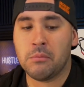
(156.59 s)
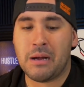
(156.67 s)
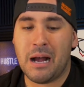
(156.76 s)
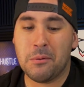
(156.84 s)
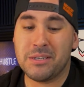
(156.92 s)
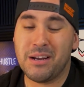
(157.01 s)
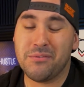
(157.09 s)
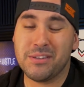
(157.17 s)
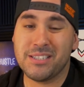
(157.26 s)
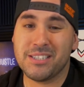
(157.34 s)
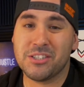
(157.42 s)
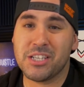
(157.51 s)
I would
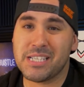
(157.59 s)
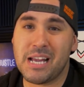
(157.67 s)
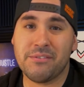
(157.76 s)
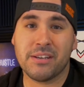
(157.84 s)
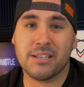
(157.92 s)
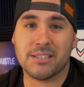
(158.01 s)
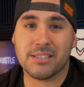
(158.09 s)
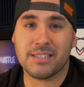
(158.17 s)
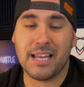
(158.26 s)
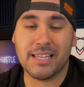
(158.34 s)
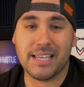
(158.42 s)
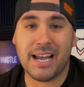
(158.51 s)
definitely suggest having a
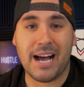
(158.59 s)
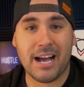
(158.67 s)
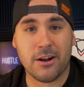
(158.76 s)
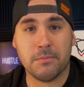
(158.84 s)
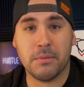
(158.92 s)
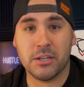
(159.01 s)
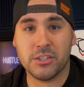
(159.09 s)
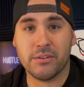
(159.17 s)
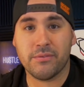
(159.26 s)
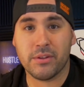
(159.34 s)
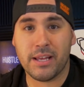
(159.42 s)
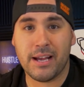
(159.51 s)
slightly higher
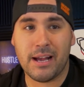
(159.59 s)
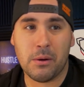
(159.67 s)
budget for that.